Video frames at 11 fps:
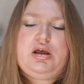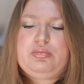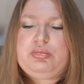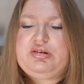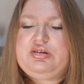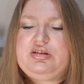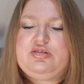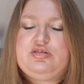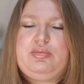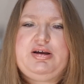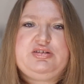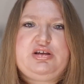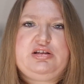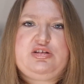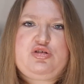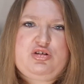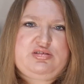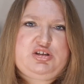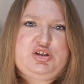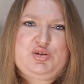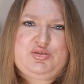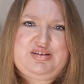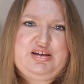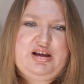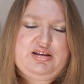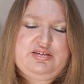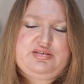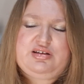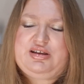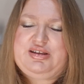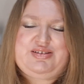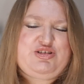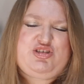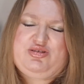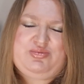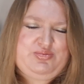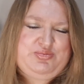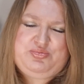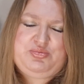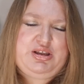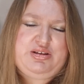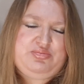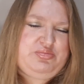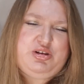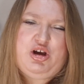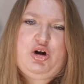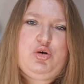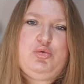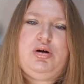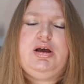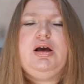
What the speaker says: But since on my skin it's just the toasty nuts, I just it no.